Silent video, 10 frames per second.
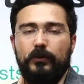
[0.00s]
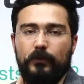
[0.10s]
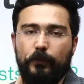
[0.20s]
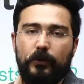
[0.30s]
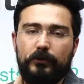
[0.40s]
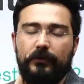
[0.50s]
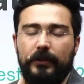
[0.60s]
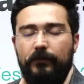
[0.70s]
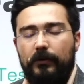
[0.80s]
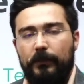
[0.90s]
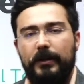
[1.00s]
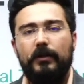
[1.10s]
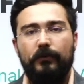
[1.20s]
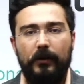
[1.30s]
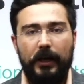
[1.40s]
Both of them will be full
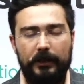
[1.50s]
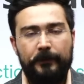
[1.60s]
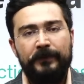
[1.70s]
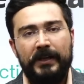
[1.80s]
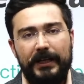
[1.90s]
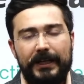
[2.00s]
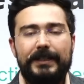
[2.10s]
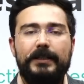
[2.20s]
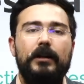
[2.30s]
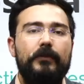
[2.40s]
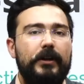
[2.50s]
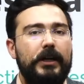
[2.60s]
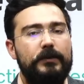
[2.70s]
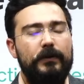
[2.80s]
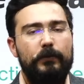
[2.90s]
length. Each and every test will
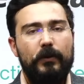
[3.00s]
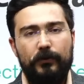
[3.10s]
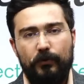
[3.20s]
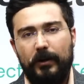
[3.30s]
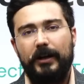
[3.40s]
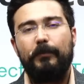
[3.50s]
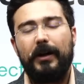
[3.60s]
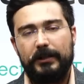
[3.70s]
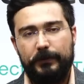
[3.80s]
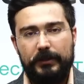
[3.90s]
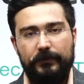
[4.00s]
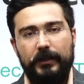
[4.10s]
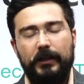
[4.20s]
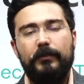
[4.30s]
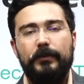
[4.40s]
be of 200 marks specifically,
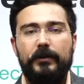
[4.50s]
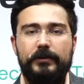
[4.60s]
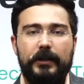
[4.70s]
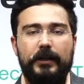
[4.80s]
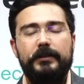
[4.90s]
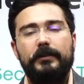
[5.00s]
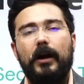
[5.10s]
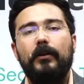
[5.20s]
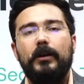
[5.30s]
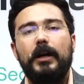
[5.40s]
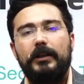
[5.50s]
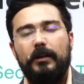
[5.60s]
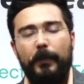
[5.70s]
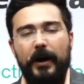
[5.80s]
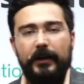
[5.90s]
because that is how the
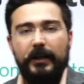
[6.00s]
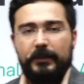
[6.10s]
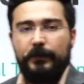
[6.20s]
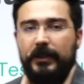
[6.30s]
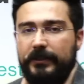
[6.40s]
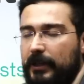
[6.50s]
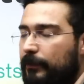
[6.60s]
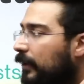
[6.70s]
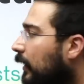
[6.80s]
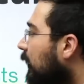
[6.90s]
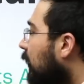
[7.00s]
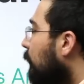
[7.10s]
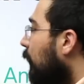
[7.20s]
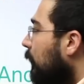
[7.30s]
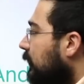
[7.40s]
pattern has been decided by Haryana
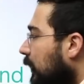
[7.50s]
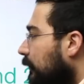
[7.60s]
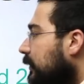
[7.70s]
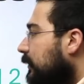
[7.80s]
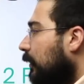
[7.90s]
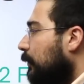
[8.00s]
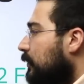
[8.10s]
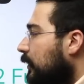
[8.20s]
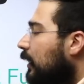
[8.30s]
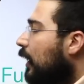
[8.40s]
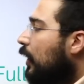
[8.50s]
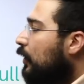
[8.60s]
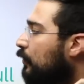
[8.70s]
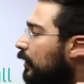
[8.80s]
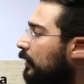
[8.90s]
Public Service Commission. You
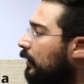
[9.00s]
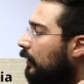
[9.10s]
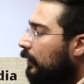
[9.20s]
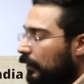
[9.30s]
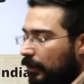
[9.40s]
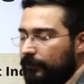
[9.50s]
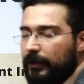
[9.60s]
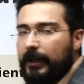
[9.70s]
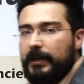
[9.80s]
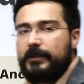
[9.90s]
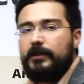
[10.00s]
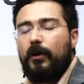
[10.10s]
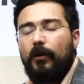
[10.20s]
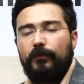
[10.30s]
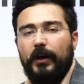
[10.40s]
can give the test in
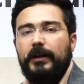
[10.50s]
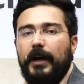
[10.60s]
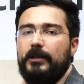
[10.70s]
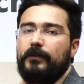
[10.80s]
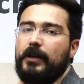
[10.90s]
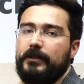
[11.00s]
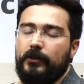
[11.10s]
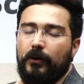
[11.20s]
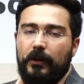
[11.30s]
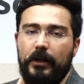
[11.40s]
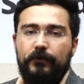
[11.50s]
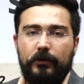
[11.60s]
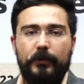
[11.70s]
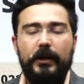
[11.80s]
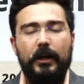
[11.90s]
offline as well as in online format
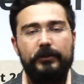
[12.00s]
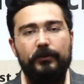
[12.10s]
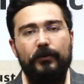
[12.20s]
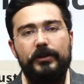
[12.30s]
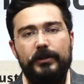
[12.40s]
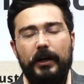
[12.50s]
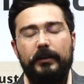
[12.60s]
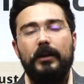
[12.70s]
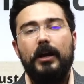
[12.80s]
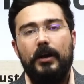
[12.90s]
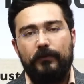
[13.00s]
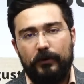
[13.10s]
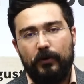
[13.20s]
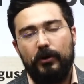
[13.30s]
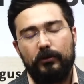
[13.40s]
as you wish, and we're going
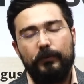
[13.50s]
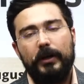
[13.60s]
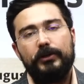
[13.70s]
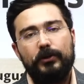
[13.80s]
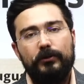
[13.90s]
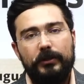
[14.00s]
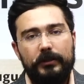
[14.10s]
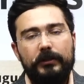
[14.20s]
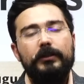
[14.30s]
to make sure that the